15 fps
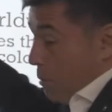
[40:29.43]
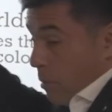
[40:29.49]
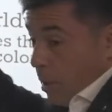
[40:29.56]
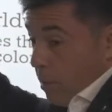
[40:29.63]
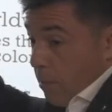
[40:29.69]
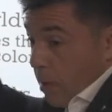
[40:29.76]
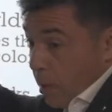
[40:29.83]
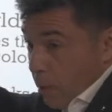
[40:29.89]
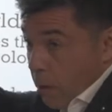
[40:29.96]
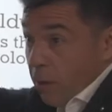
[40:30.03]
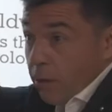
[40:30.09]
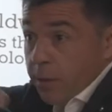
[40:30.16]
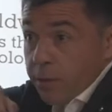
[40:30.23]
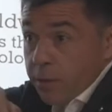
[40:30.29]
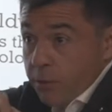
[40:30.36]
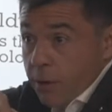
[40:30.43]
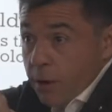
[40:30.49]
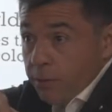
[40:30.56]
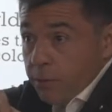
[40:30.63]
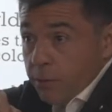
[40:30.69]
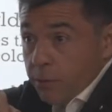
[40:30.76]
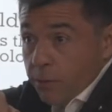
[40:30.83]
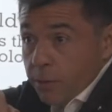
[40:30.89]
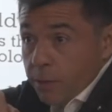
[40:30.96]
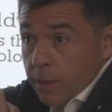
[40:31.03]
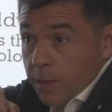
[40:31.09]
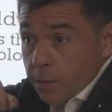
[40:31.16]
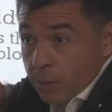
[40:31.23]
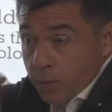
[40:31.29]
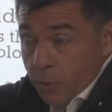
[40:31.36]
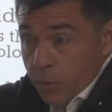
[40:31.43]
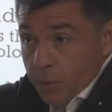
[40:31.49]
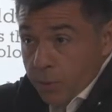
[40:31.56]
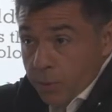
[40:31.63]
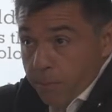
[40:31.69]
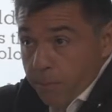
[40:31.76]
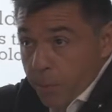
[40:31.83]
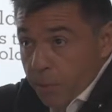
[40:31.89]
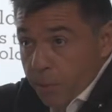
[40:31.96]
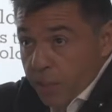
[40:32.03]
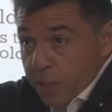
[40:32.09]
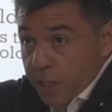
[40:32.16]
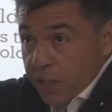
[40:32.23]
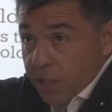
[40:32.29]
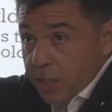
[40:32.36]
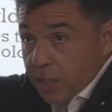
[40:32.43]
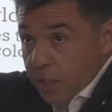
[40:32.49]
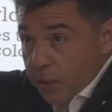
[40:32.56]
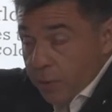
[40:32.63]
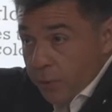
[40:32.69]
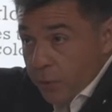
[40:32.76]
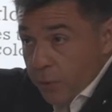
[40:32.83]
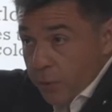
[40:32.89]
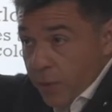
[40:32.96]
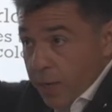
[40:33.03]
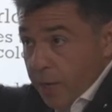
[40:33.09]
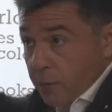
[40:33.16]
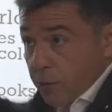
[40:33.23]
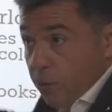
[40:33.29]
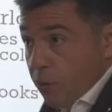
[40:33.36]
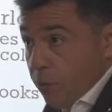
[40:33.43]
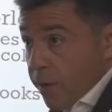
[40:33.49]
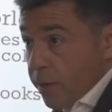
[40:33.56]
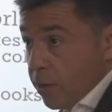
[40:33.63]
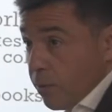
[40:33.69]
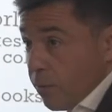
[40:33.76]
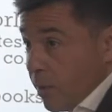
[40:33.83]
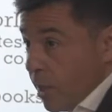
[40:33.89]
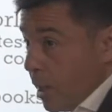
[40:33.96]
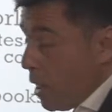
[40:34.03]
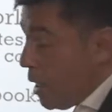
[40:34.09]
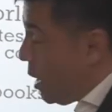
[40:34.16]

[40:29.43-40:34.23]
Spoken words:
the McLaughlin draft that was imposed in India and then from there to the rest of the